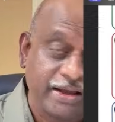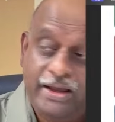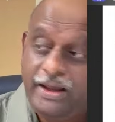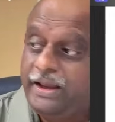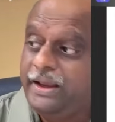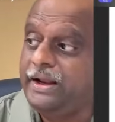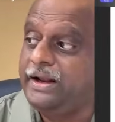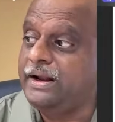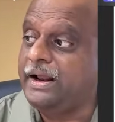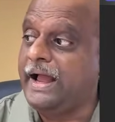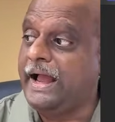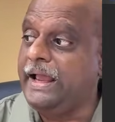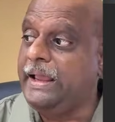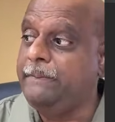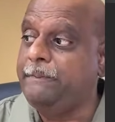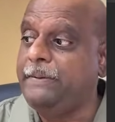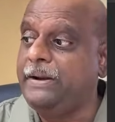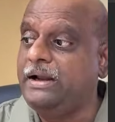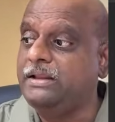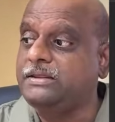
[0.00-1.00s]
In
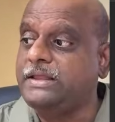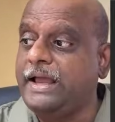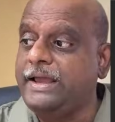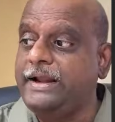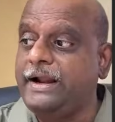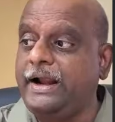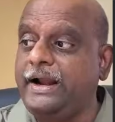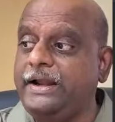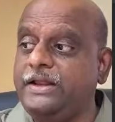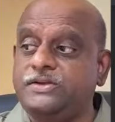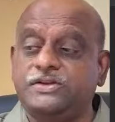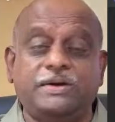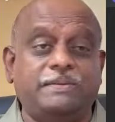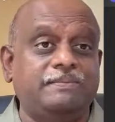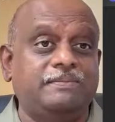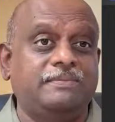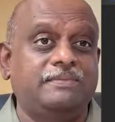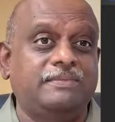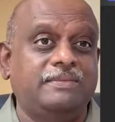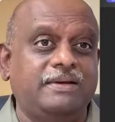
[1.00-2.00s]

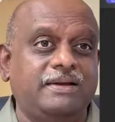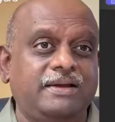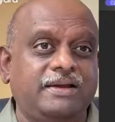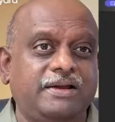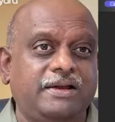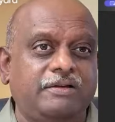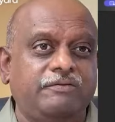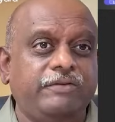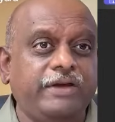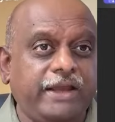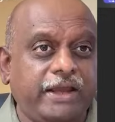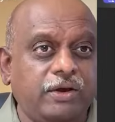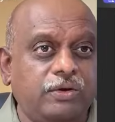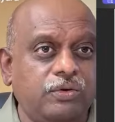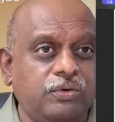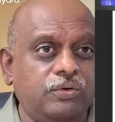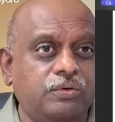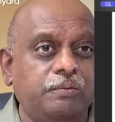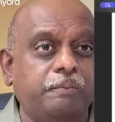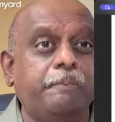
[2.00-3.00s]
hyperthyroidism, we
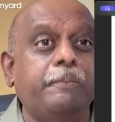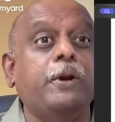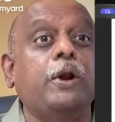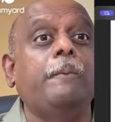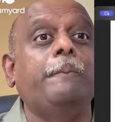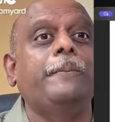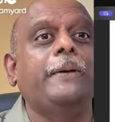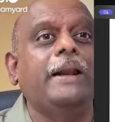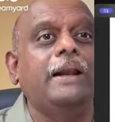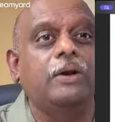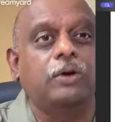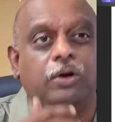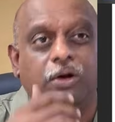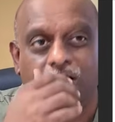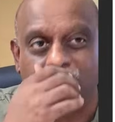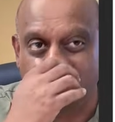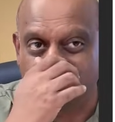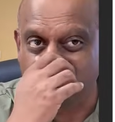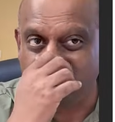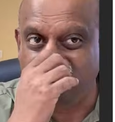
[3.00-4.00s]
give
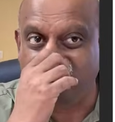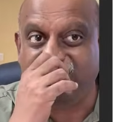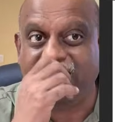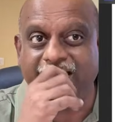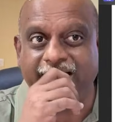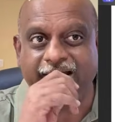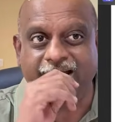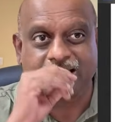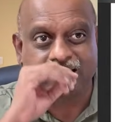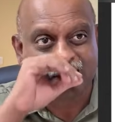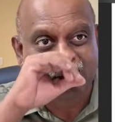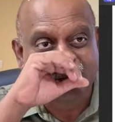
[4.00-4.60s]
propranolol. Why?